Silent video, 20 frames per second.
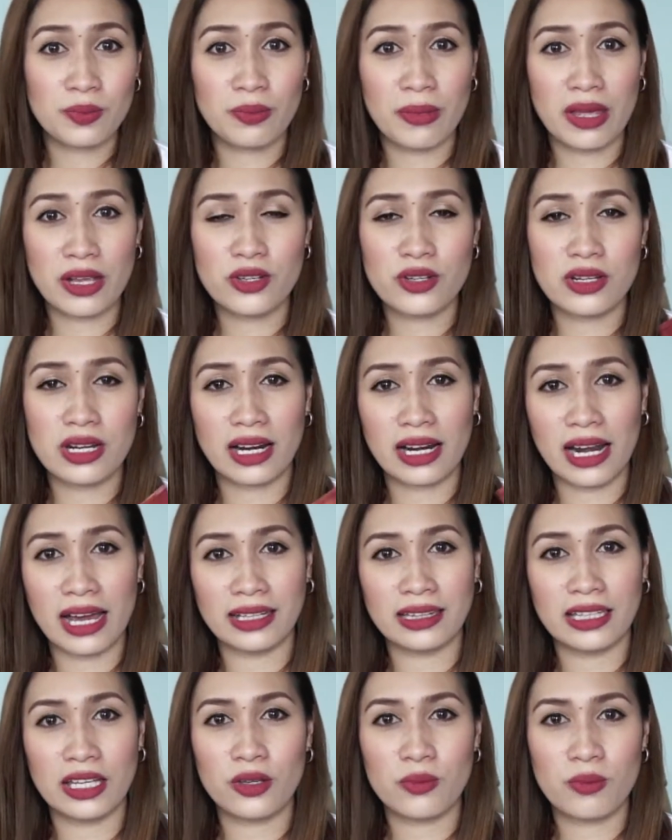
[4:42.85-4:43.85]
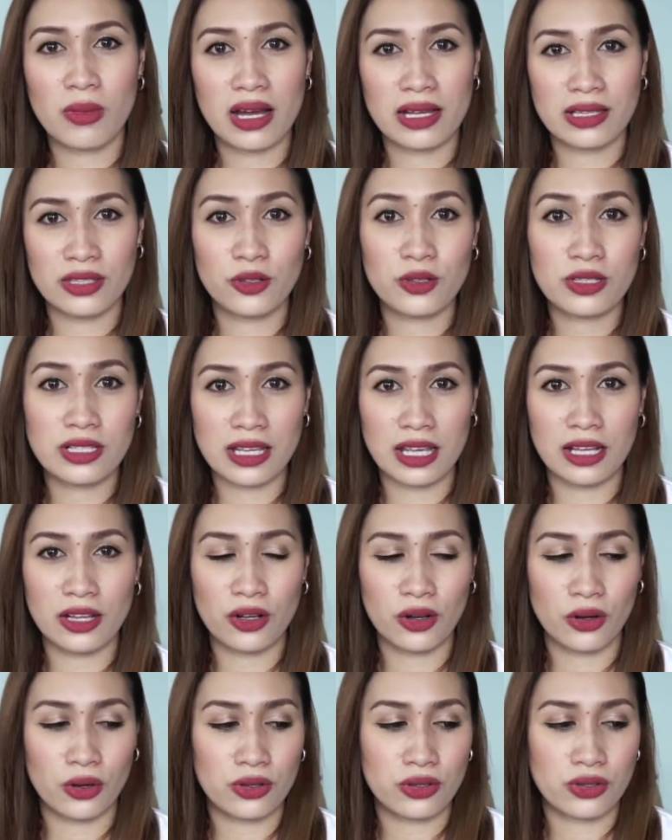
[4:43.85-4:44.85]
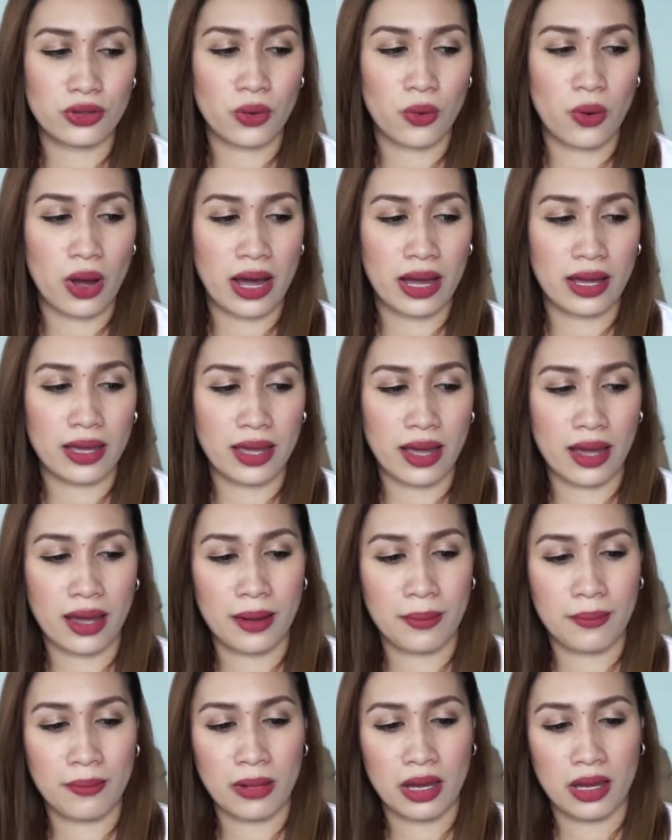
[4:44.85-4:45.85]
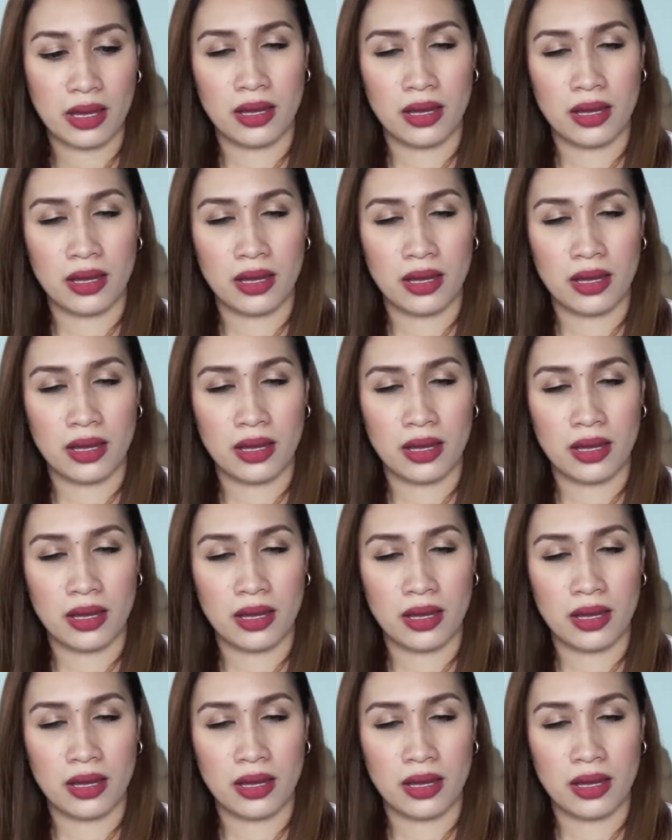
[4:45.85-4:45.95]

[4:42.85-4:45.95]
Medyo nag-light na yung skin ko, so I am